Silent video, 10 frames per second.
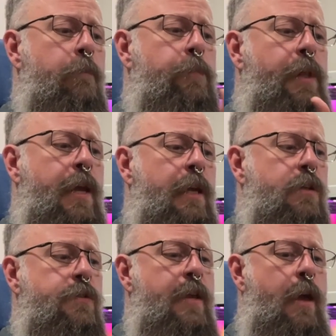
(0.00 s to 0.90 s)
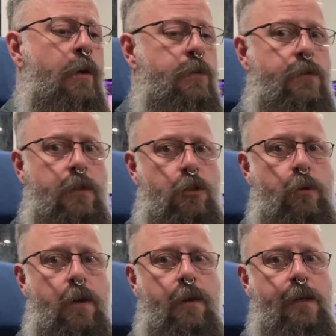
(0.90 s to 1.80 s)
playing sounds and
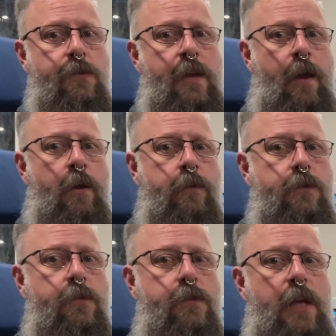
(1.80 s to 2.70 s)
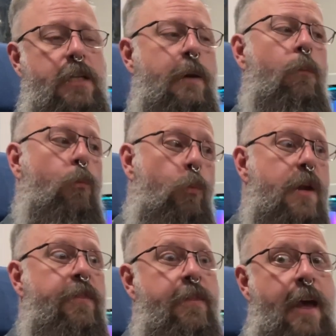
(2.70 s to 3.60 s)
triggering sounds and such. And
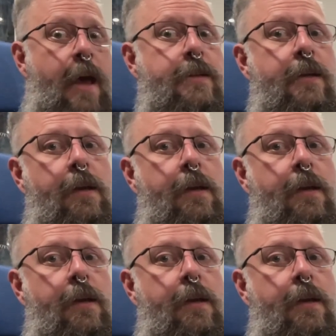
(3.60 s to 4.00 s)
with that,